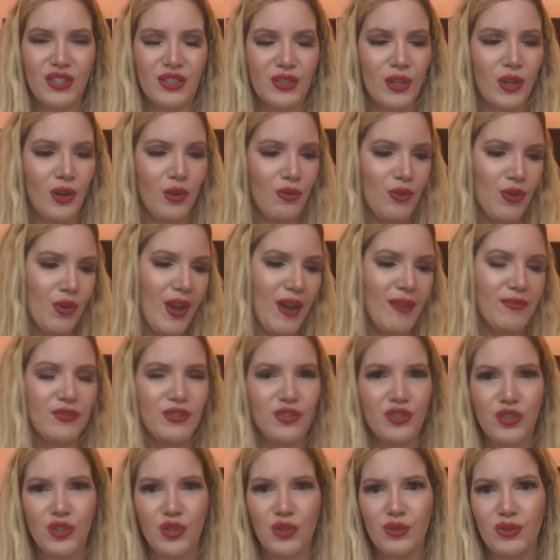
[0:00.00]
You have to
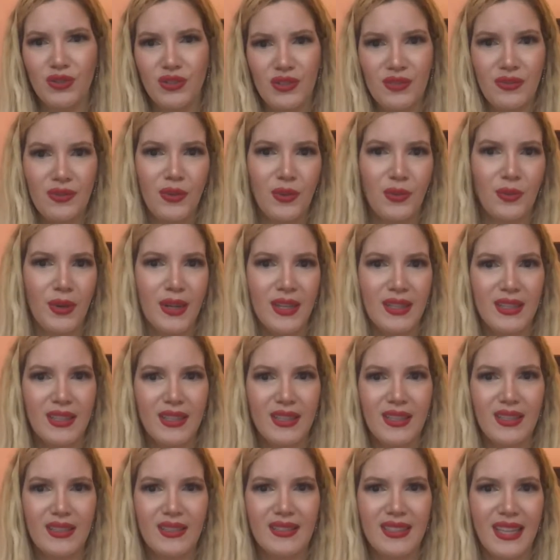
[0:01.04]
choose if you
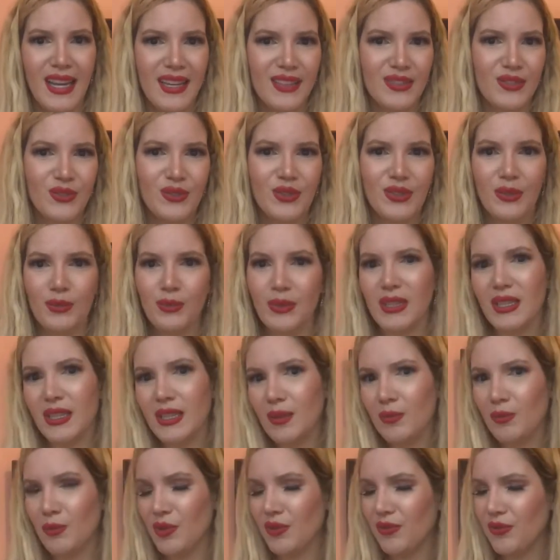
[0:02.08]
wanna dance to the
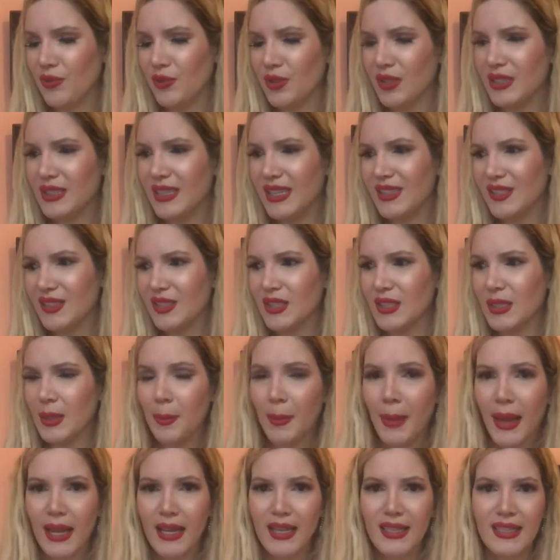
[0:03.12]
rhythm or if you wanna dance to the
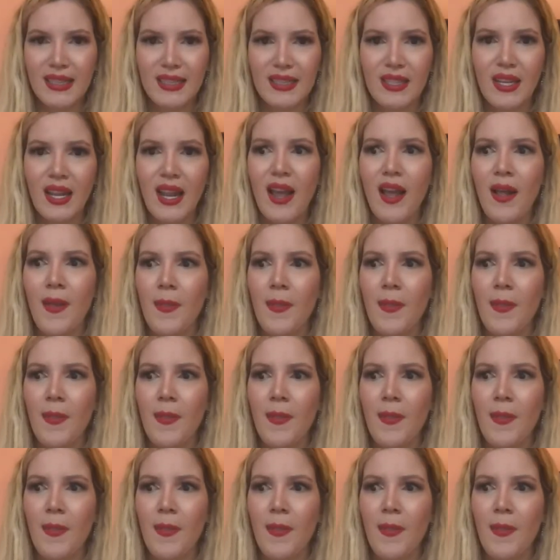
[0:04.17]
melody,